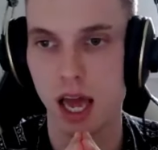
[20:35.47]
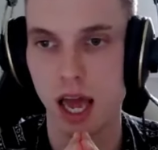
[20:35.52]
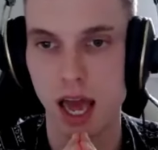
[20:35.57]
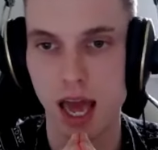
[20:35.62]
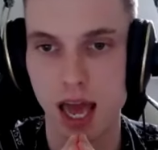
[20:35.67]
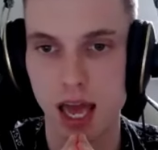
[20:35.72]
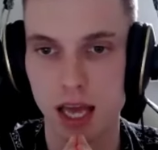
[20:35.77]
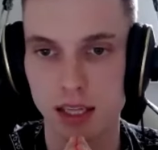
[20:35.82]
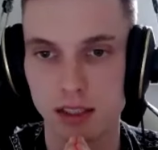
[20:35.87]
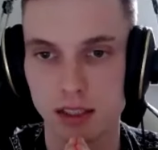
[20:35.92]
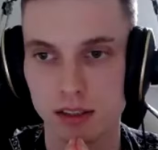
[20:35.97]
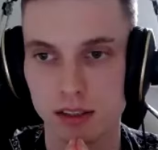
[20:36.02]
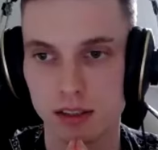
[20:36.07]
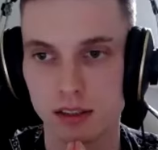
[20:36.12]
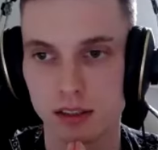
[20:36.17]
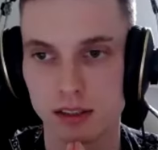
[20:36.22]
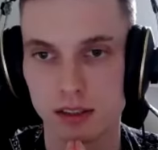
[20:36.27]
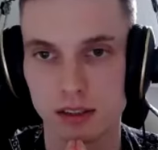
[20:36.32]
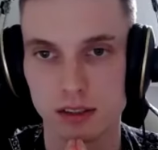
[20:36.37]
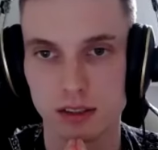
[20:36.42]
And
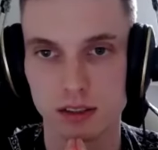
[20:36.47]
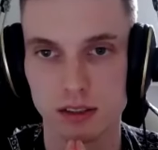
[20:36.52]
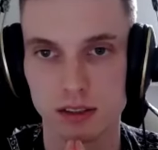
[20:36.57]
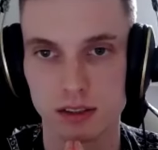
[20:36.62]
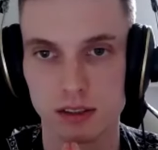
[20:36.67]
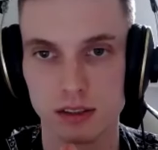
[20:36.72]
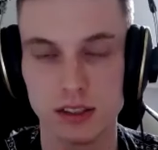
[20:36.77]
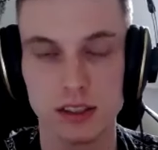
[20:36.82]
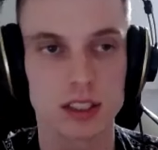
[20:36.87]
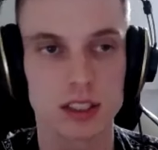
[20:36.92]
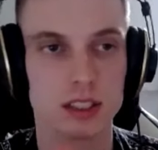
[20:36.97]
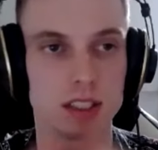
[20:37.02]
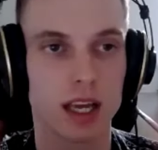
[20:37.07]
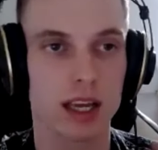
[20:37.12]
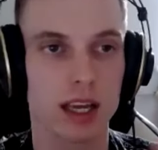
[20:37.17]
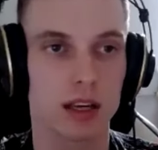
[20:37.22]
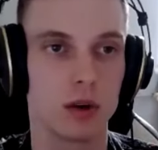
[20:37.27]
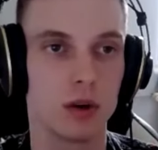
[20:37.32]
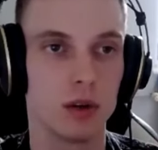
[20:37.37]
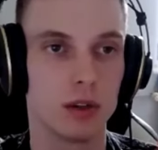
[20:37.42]
this is
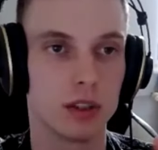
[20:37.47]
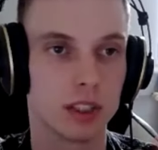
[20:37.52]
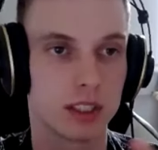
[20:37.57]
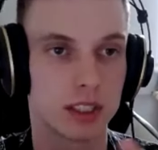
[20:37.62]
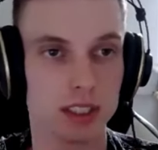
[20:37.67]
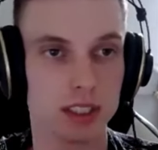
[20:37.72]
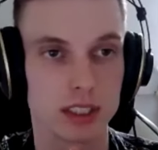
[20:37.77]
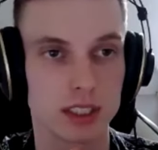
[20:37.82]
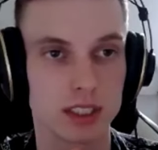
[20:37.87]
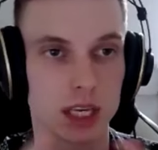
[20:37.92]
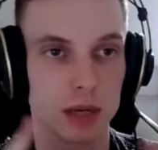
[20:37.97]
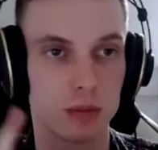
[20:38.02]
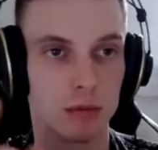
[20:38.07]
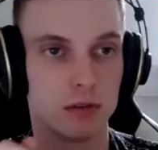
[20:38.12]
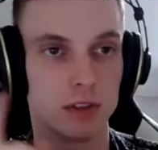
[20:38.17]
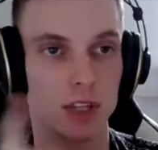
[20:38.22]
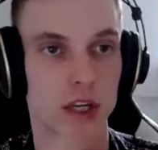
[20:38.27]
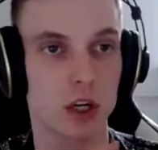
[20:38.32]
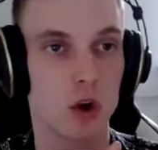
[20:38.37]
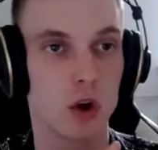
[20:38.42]
like all the system of
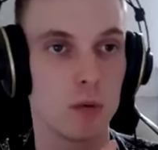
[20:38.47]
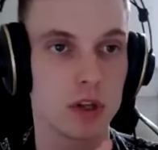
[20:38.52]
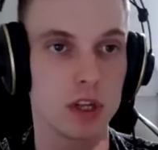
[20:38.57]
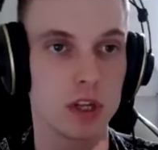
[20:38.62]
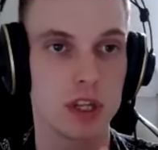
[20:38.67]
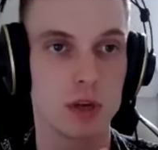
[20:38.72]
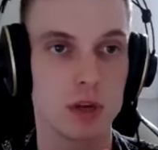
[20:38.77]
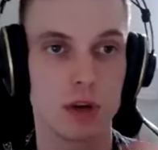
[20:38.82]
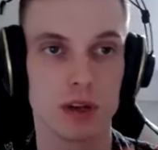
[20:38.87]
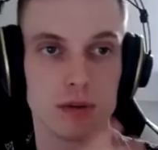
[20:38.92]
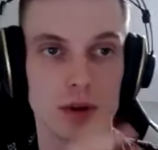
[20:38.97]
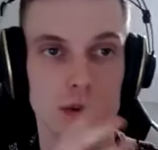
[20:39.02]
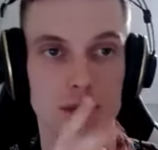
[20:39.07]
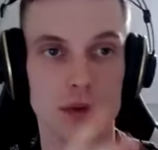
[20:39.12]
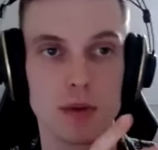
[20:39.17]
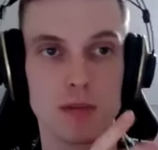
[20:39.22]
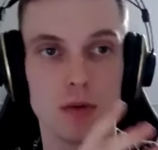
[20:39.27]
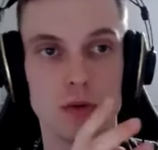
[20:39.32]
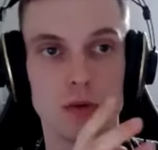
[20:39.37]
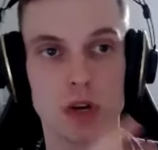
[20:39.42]
the community where
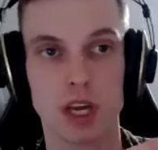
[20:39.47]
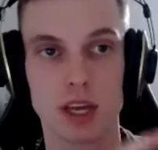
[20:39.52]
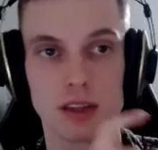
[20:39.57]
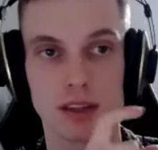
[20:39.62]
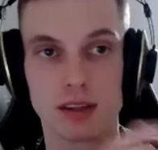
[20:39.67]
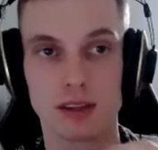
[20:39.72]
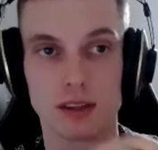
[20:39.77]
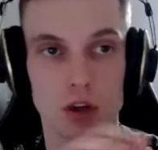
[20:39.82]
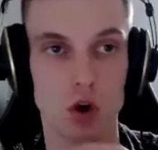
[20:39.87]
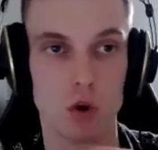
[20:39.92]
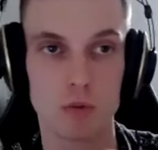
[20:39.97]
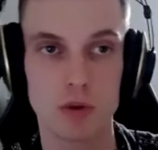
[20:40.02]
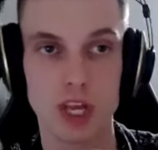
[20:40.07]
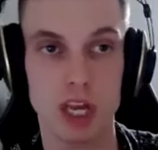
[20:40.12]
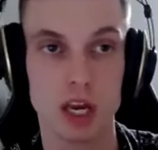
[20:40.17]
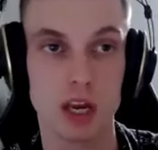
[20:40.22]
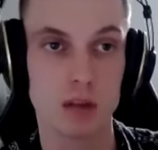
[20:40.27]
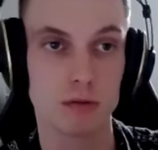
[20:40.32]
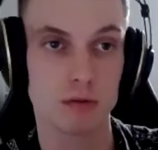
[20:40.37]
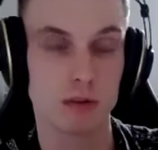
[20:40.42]
people can
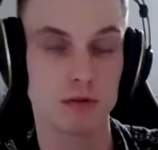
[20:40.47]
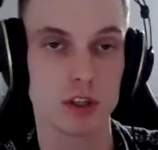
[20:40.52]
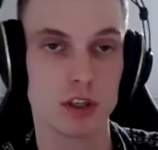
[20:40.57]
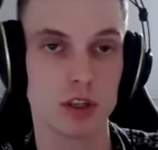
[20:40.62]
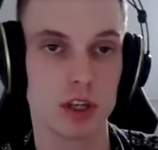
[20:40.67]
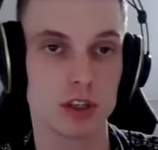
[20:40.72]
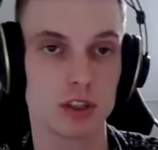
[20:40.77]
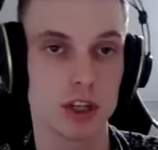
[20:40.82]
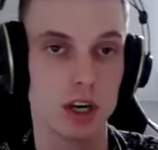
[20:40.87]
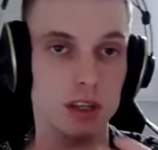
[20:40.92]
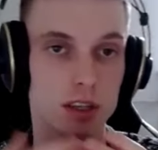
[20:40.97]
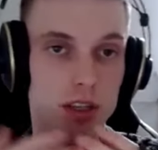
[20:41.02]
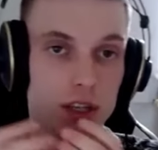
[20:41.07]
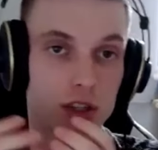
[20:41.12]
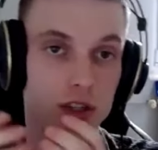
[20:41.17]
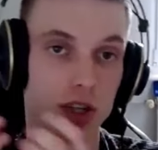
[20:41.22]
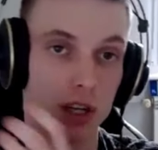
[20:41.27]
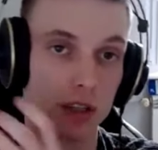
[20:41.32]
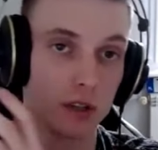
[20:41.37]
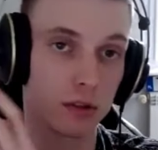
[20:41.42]
communicate with
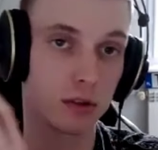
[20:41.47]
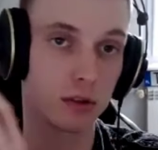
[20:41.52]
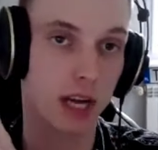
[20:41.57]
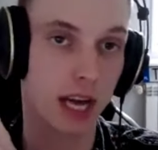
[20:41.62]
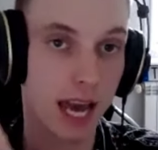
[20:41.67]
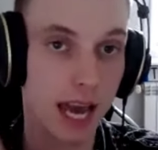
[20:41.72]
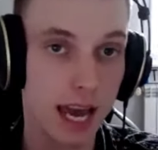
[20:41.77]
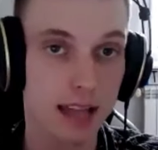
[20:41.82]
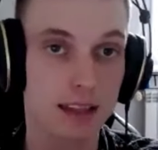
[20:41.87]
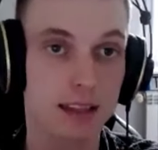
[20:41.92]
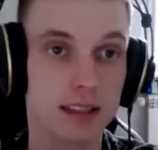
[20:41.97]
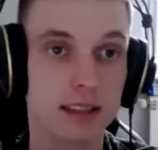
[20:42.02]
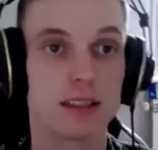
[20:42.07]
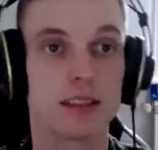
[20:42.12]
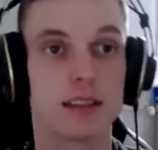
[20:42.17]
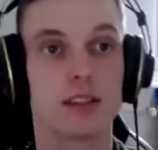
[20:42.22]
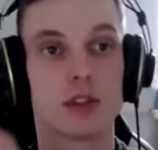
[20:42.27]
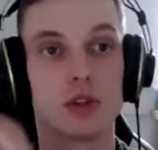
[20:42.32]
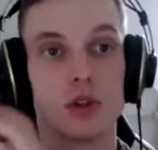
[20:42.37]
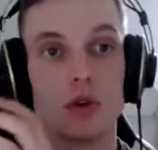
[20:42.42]
each other, and
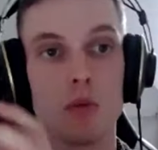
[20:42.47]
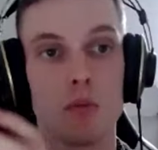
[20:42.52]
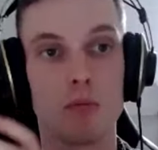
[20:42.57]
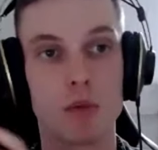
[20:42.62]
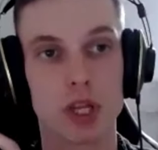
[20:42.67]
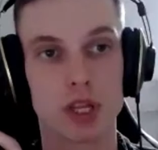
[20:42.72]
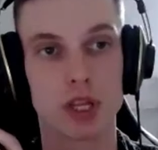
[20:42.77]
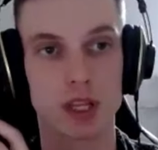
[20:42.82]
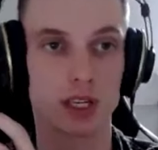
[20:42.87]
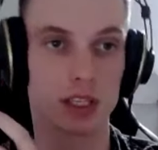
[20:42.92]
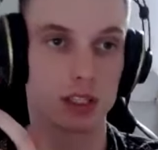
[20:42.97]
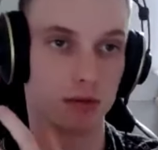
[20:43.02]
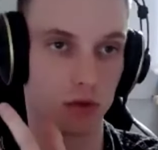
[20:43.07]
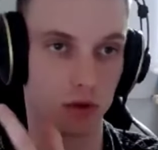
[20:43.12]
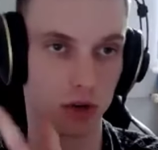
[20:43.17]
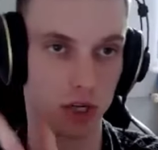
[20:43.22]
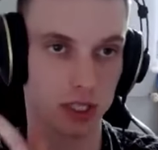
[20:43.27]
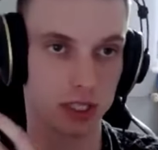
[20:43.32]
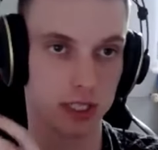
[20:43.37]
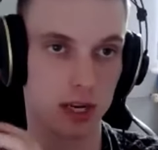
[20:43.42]
Zoom meetings,
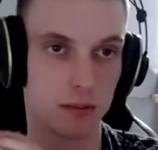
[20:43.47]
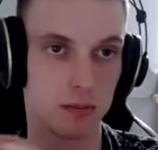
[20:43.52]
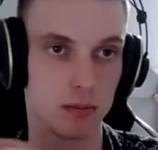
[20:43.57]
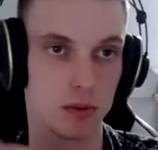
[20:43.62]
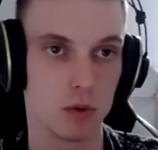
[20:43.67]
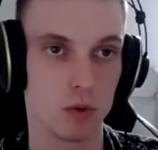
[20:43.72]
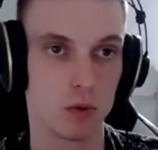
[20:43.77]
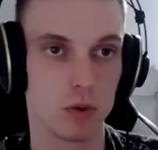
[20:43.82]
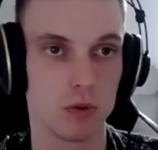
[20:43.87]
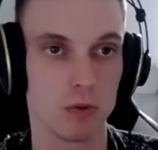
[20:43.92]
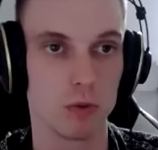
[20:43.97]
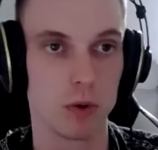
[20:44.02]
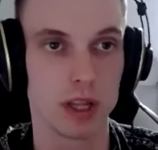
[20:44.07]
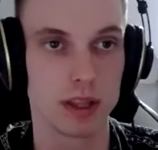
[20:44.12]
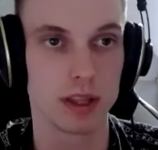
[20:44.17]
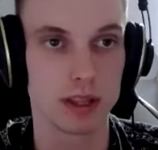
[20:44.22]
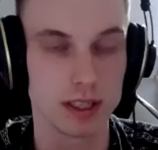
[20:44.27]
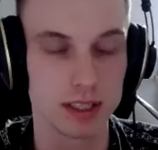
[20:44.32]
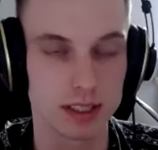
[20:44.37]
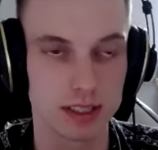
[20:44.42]
for example,
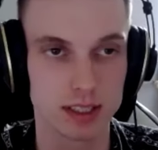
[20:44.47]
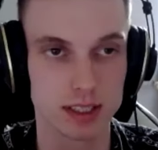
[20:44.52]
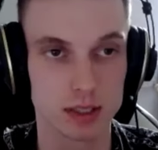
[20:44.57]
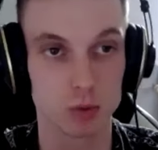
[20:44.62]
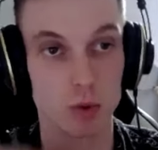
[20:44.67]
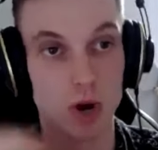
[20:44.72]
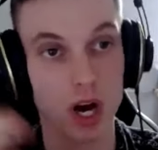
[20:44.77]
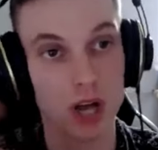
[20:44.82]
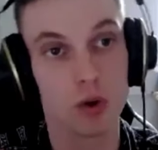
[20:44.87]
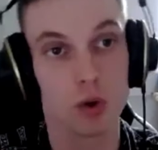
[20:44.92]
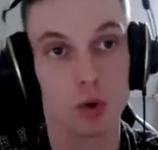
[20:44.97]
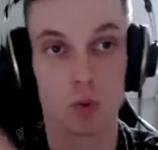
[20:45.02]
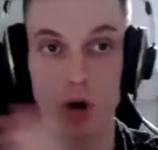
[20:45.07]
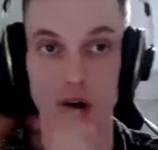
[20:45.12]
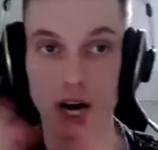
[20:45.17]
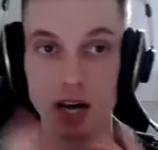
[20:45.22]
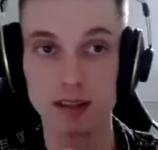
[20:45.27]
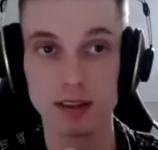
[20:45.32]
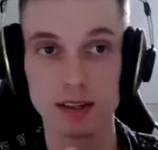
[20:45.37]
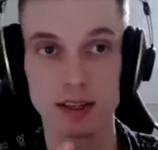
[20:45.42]
when this is
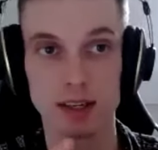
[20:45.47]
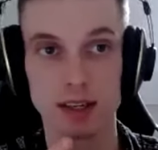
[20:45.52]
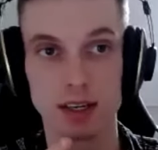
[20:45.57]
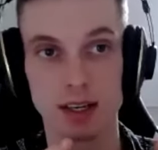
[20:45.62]
one-on-one,